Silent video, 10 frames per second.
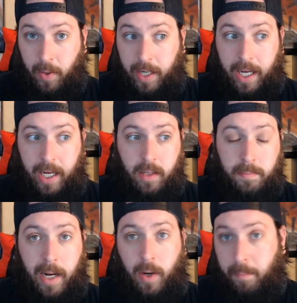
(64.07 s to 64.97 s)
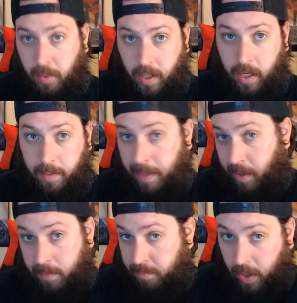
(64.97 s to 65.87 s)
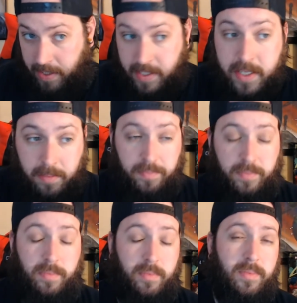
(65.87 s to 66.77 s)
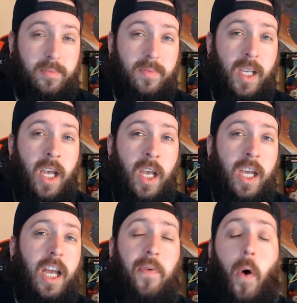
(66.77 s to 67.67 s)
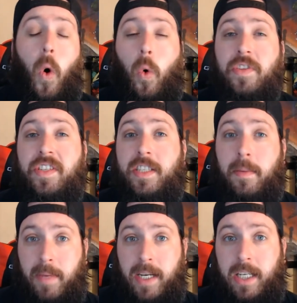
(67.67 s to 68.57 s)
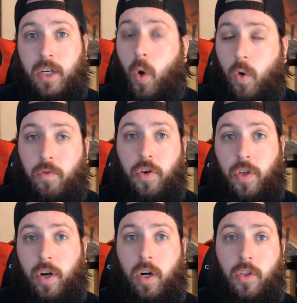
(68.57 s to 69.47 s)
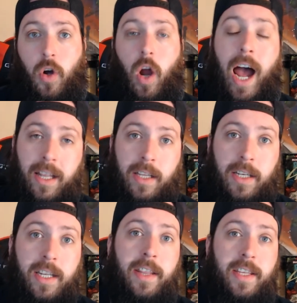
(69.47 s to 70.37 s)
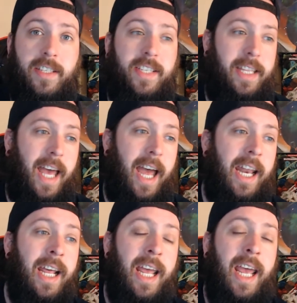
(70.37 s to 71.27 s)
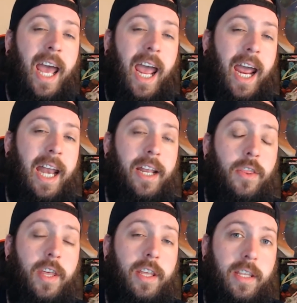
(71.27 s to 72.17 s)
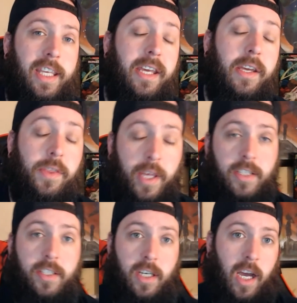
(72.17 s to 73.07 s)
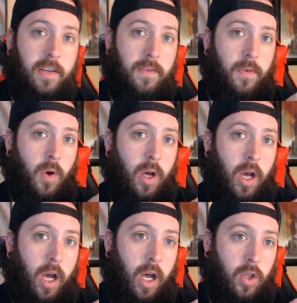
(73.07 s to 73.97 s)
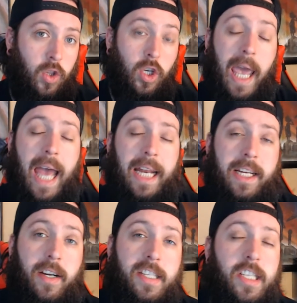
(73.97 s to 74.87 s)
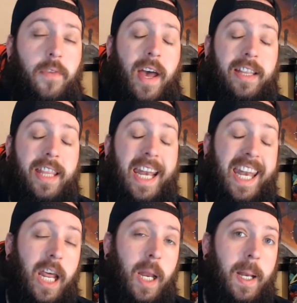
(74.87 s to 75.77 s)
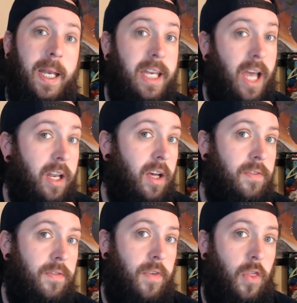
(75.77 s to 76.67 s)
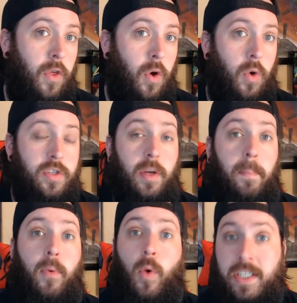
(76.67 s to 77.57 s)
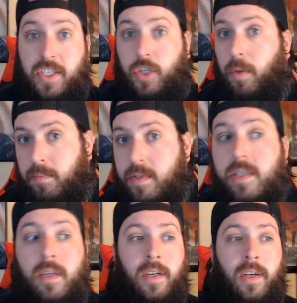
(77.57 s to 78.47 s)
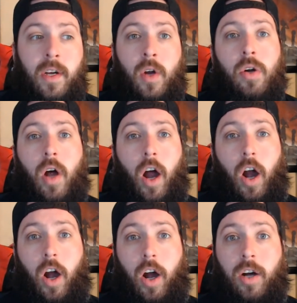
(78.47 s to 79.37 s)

king, pirate prince, kind of holds dominion over their island and things like that. And the key thing to kind of look at here is the fact that none of those princedoms are